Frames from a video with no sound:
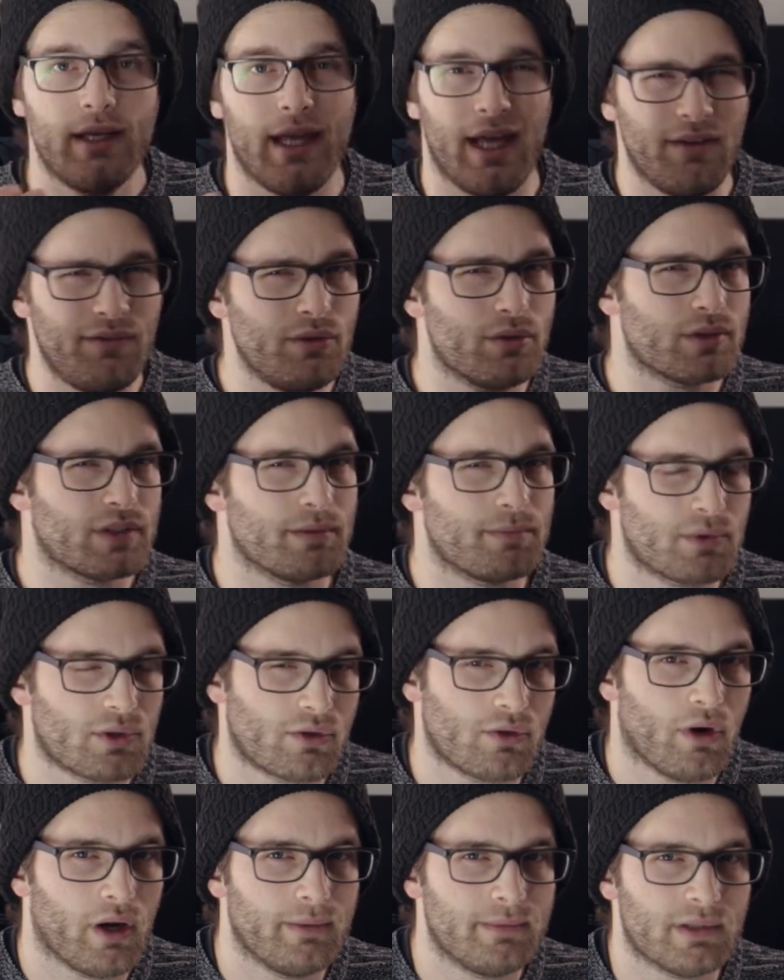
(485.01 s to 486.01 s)
If you're
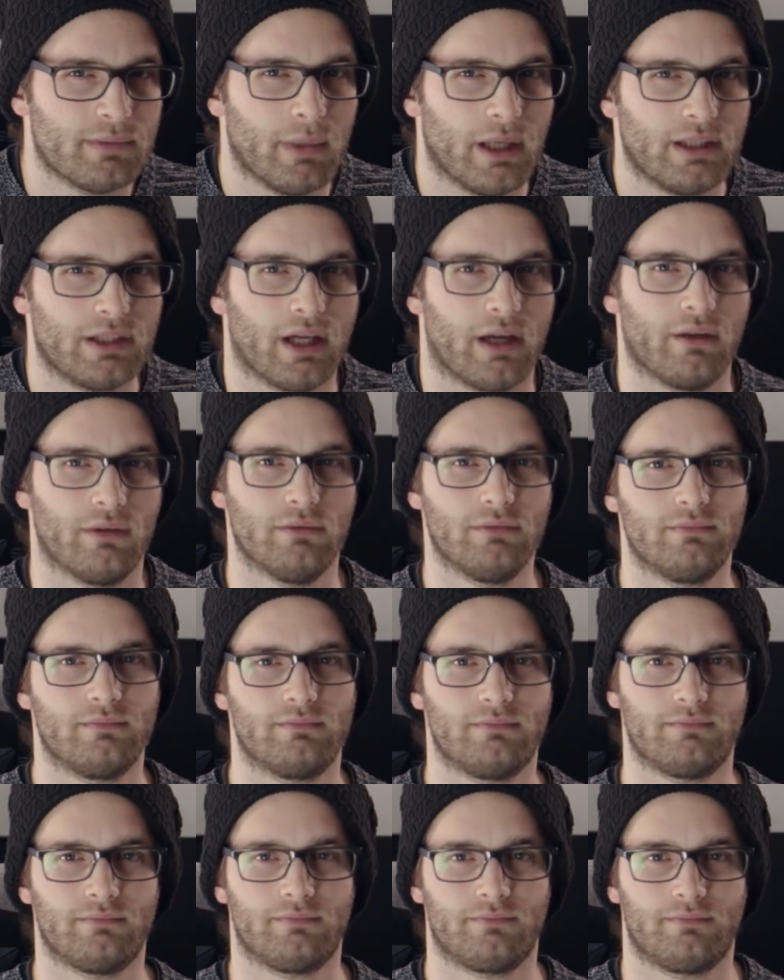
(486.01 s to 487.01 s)
subscribed to my channel,
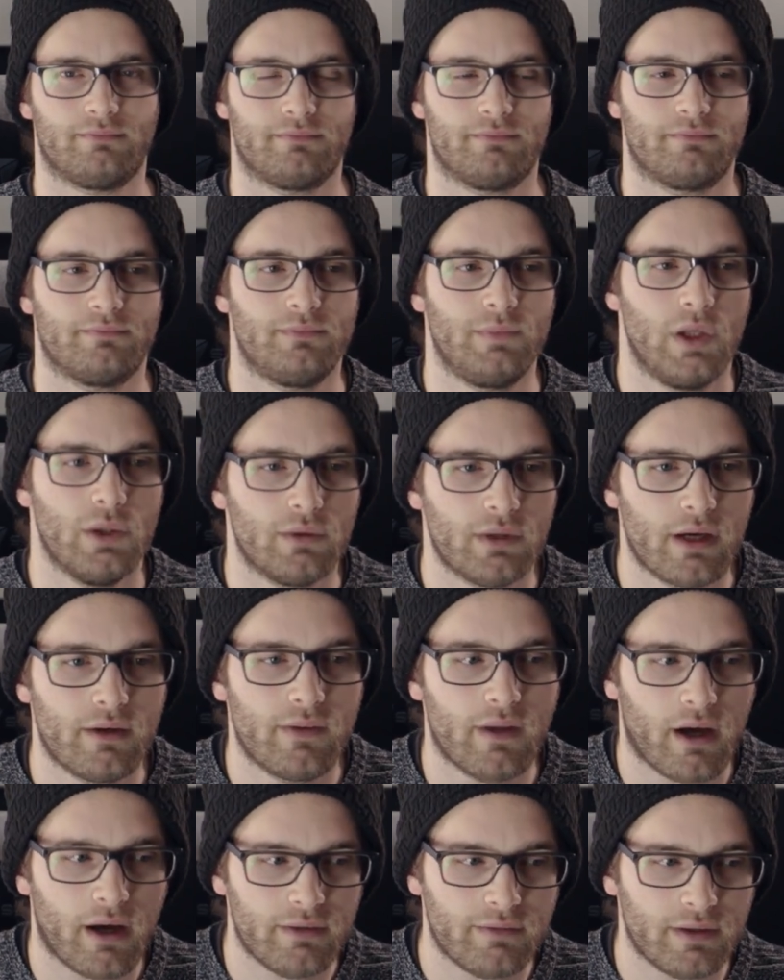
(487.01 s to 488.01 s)
you'll know
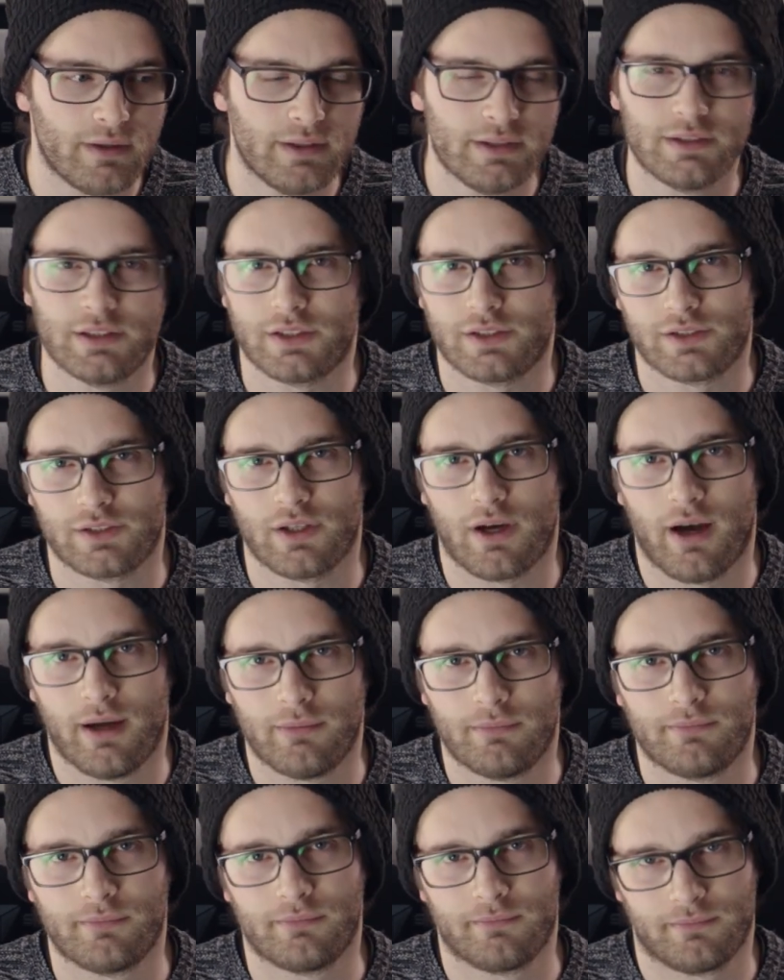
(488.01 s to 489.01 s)
that I've only just
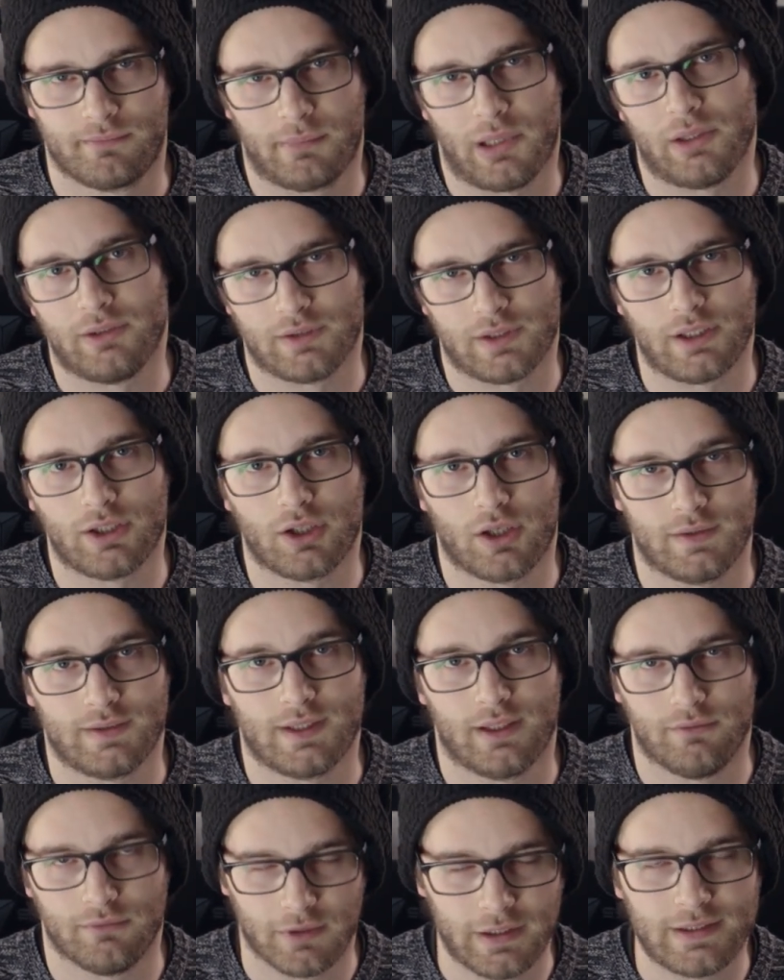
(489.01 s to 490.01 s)
started posting
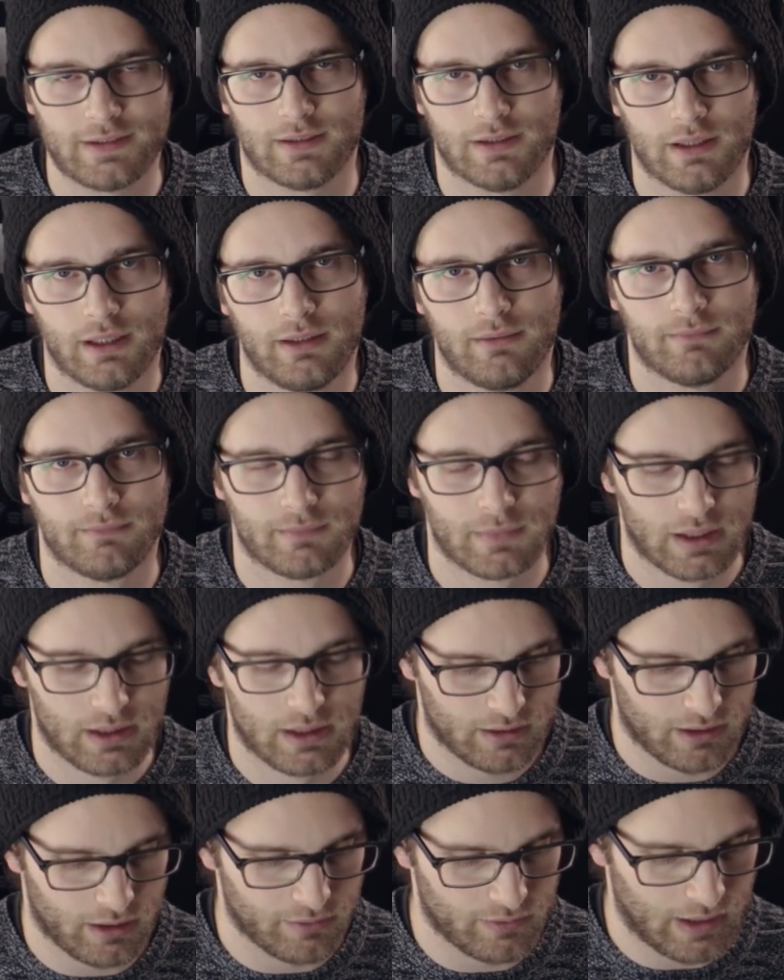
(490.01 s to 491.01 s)
content recently
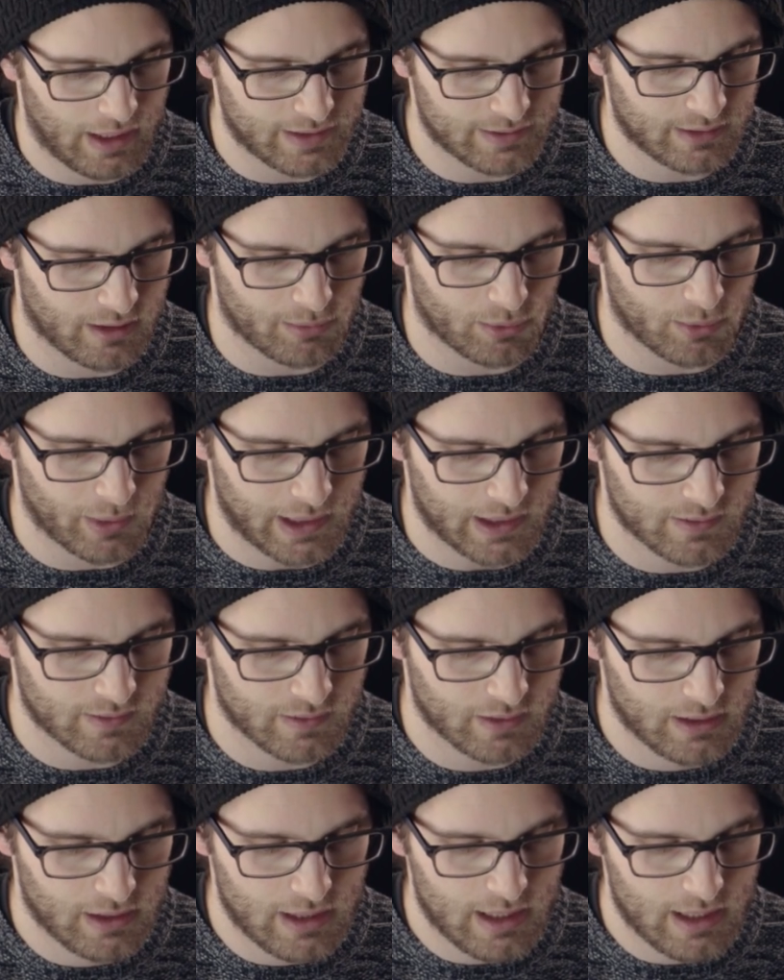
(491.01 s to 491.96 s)
over the last couple weeks.